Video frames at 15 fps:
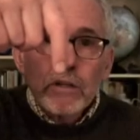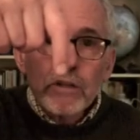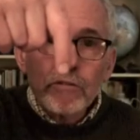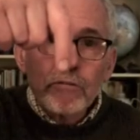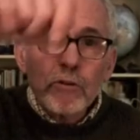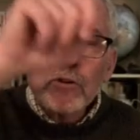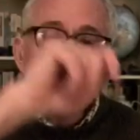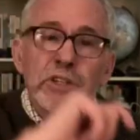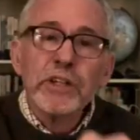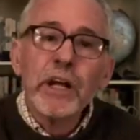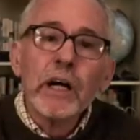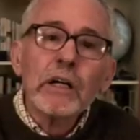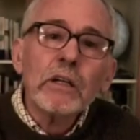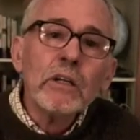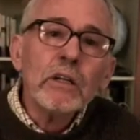the first
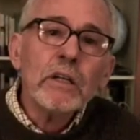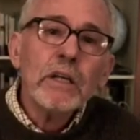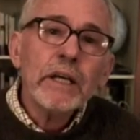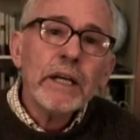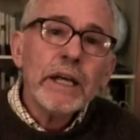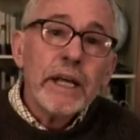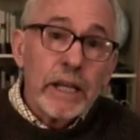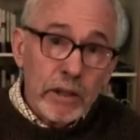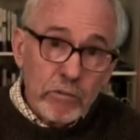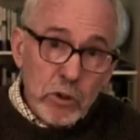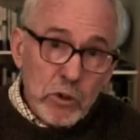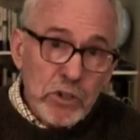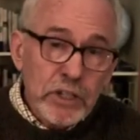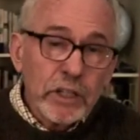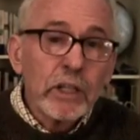knuckle. If you
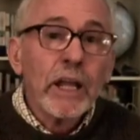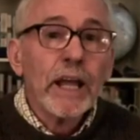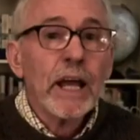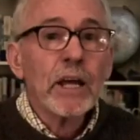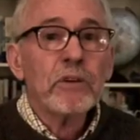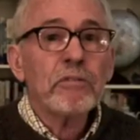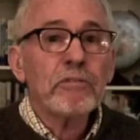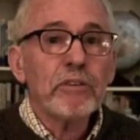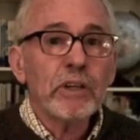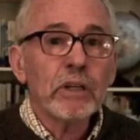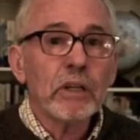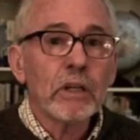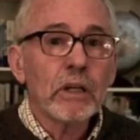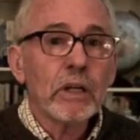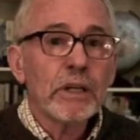still can't
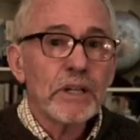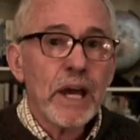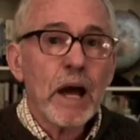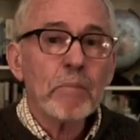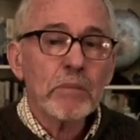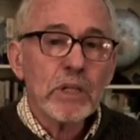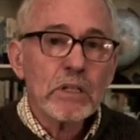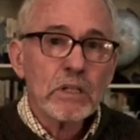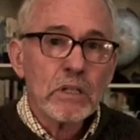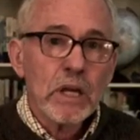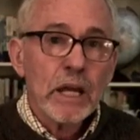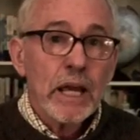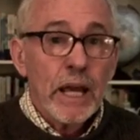feel dampness,